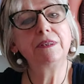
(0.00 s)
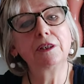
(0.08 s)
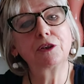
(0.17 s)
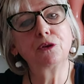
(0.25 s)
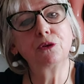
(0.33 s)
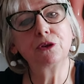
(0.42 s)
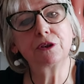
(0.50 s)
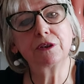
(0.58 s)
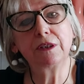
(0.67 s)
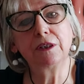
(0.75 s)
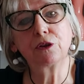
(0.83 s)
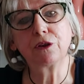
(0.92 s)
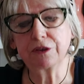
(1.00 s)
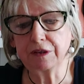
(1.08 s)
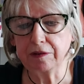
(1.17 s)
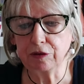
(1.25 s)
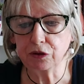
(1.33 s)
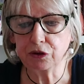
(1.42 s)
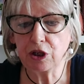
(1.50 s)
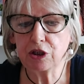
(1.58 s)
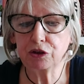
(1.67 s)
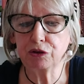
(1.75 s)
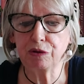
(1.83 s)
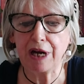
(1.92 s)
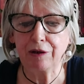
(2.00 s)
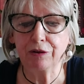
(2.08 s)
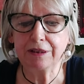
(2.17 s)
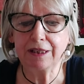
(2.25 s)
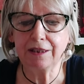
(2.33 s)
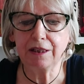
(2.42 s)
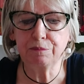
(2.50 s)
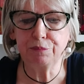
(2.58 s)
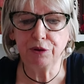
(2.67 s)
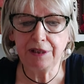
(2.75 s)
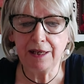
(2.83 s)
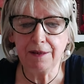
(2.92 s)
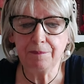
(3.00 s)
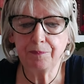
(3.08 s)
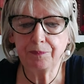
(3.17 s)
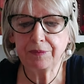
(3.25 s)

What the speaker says: Here continues, surrounding the Buddha,